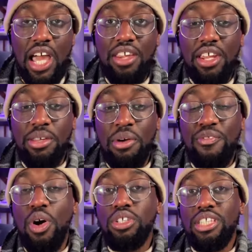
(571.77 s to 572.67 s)
none of them are
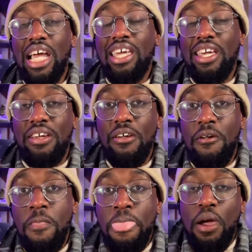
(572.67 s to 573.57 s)
focused on Jackie.
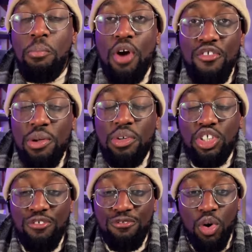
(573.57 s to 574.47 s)
Both of them were
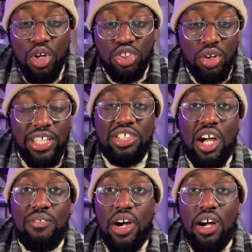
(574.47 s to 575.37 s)
so focused on each
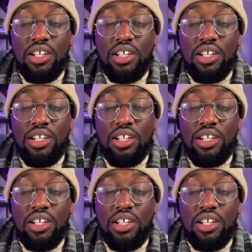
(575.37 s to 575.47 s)
other,